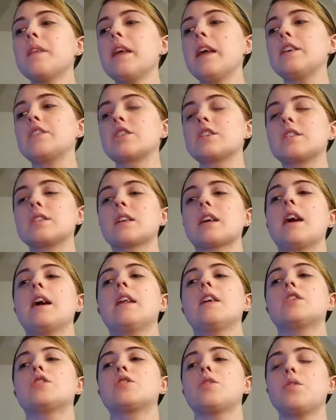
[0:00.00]
it's just to
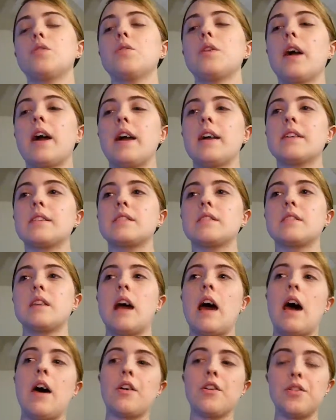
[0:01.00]
kind of show you guys
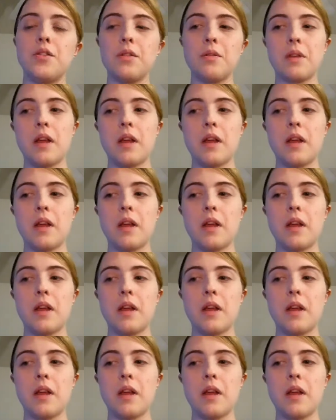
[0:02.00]
how to do the